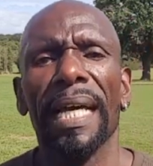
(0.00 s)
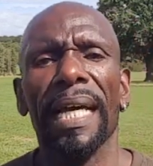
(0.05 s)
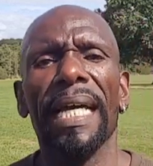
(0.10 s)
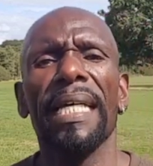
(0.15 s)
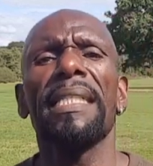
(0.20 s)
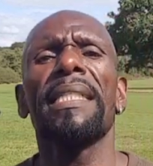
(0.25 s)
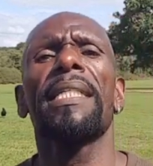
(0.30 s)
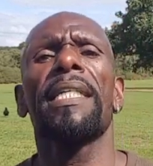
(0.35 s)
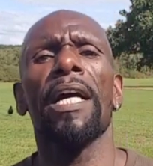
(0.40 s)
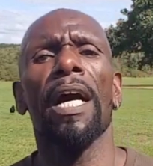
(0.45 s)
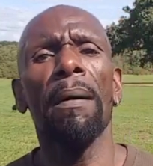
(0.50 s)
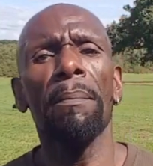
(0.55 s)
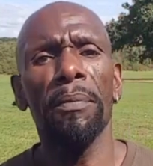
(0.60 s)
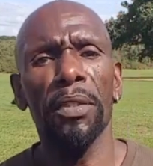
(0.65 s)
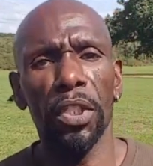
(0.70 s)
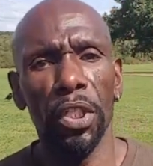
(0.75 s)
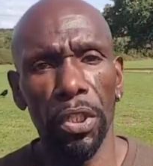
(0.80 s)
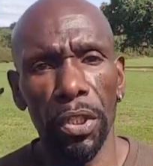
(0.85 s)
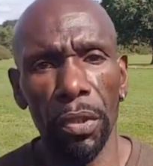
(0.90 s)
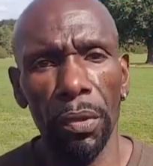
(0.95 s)
and come
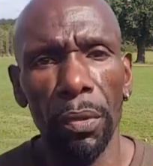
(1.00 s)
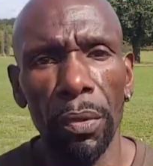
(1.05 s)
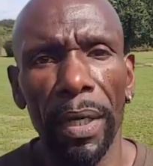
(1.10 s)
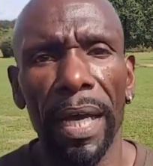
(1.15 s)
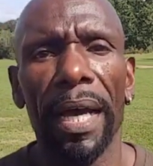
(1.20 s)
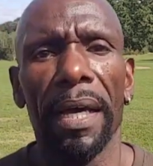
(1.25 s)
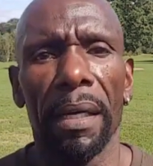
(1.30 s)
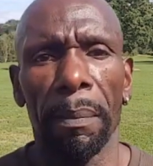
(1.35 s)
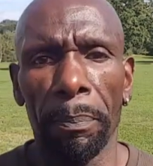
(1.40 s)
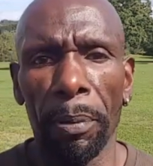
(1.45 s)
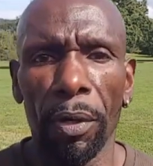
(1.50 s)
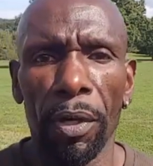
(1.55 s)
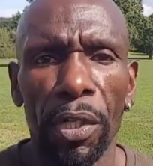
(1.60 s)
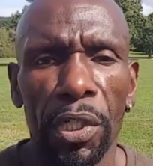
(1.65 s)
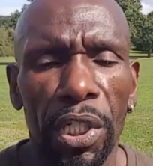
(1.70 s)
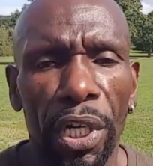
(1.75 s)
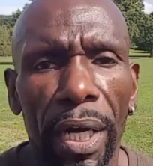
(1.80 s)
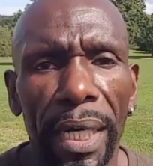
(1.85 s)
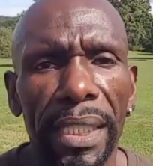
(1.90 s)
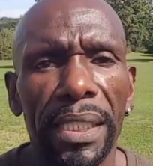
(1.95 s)
to you and
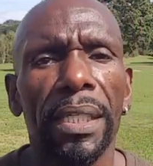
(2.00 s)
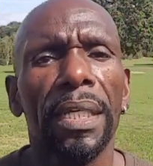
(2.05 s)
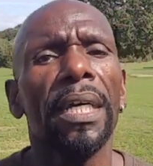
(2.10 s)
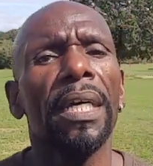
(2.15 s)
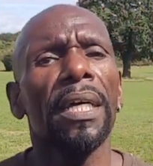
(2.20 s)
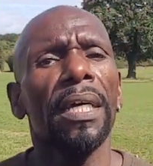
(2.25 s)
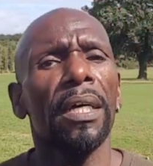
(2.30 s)
apologize